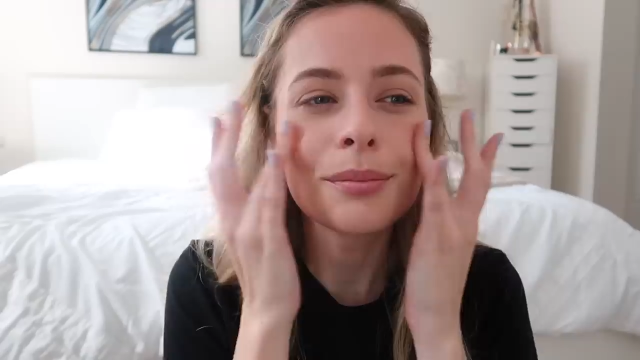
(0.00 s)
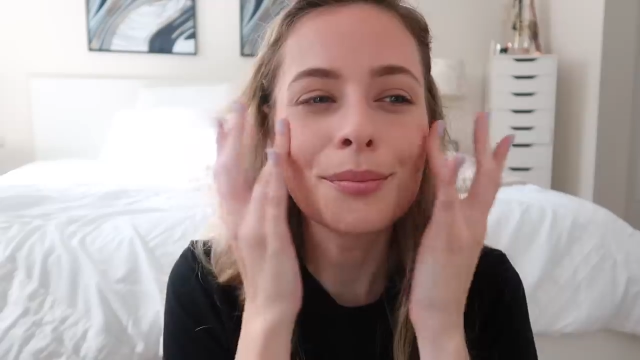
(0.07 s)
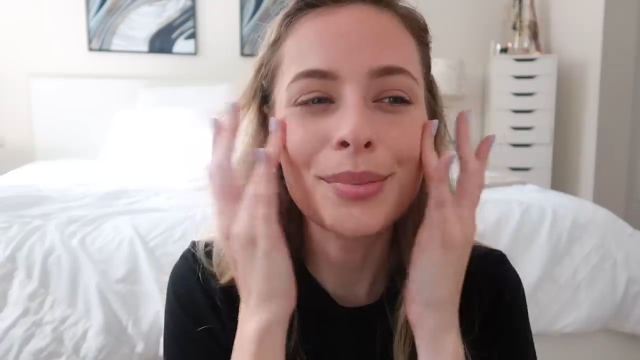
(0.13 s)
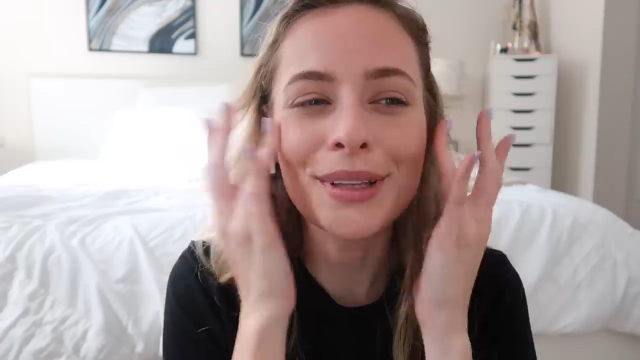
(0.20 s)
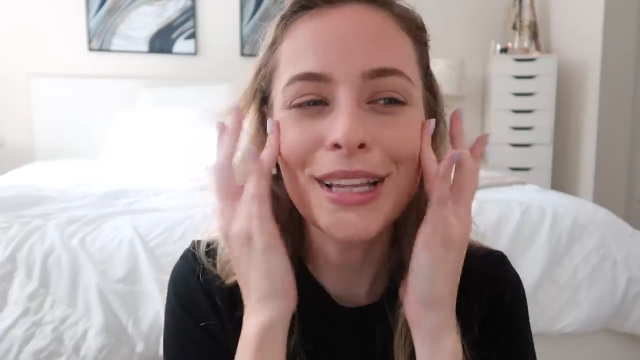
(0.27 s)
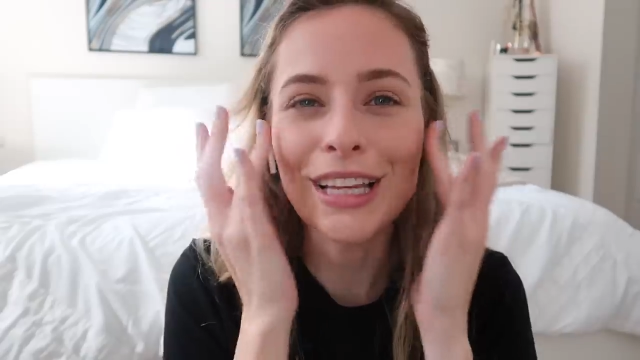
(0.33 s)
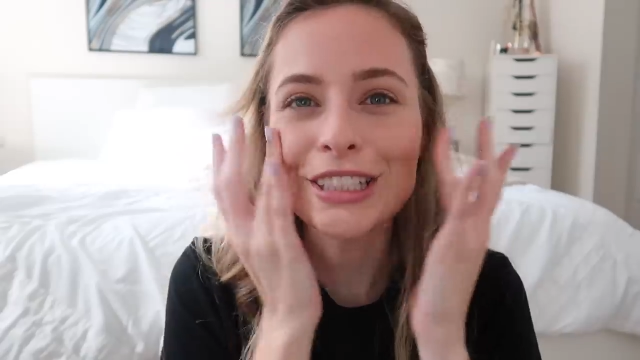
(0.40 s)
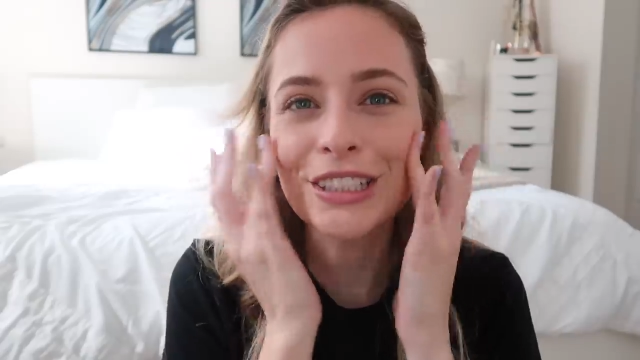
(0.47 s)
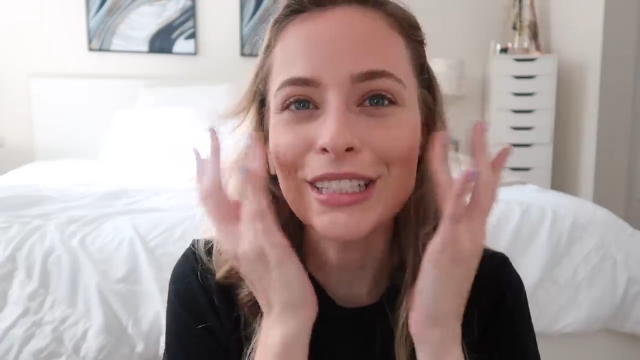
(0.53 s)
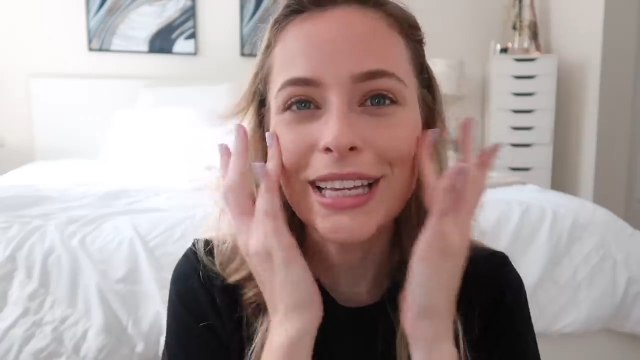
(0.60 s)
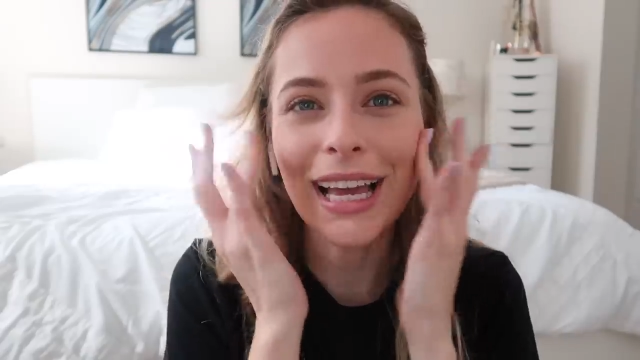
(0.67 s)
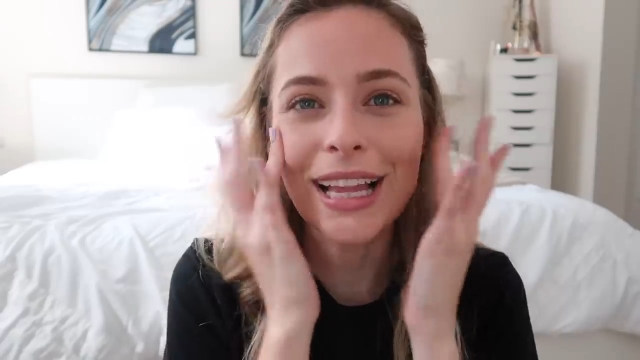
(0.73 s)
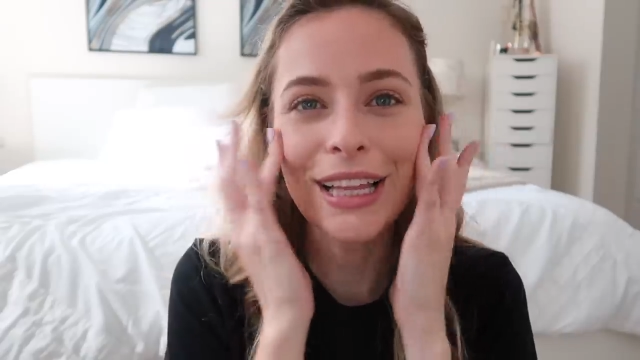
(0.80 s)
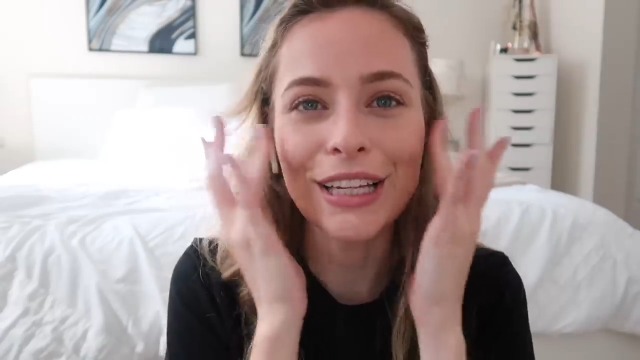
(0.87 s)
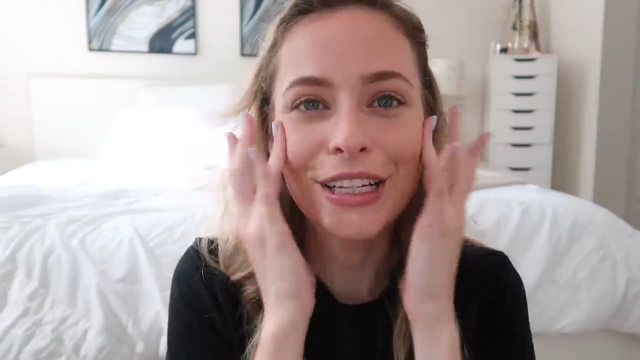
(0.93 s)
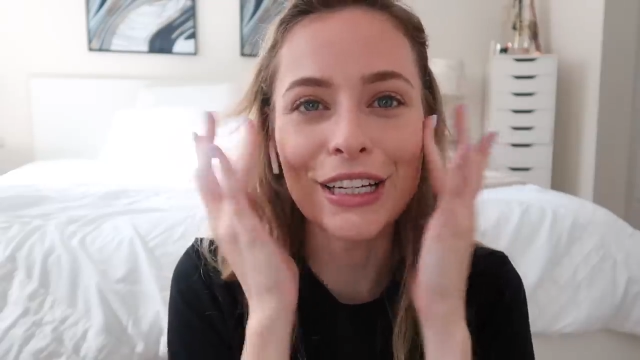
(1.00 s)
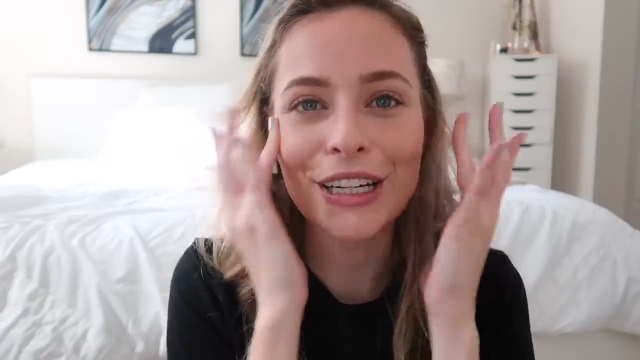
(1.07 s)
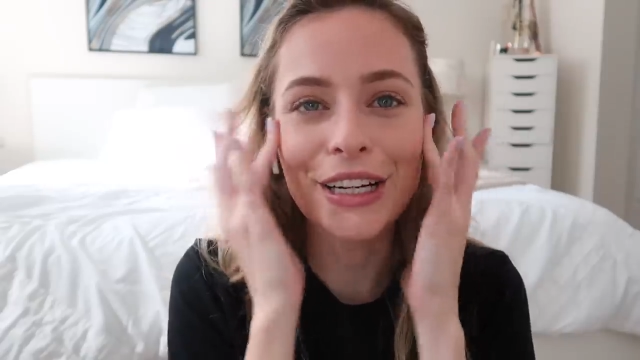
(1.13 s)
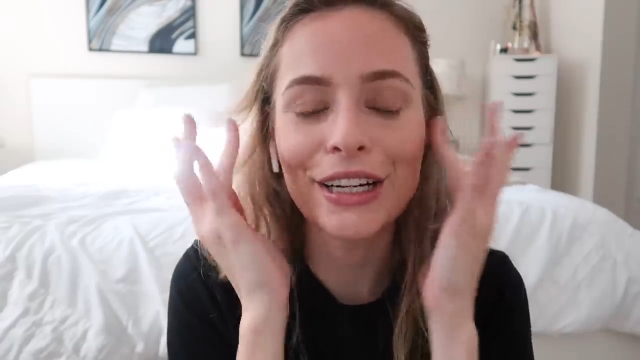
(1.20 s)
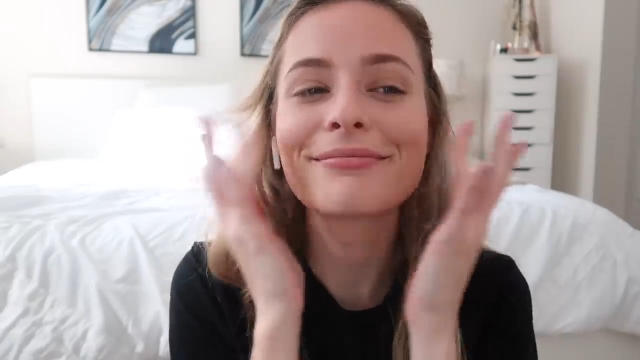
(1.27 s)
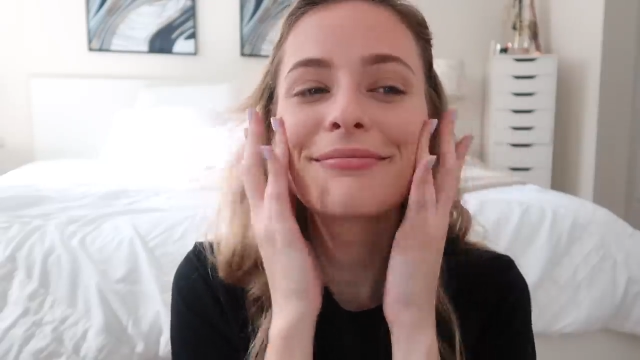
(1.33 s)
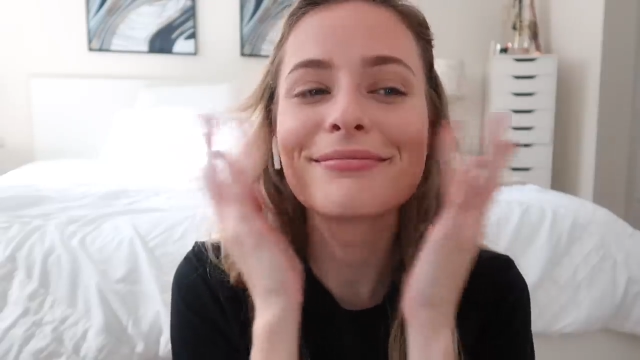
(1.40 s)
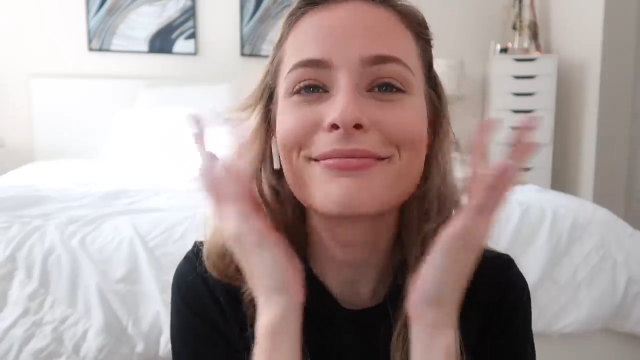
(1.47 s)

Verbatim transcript: blushy color.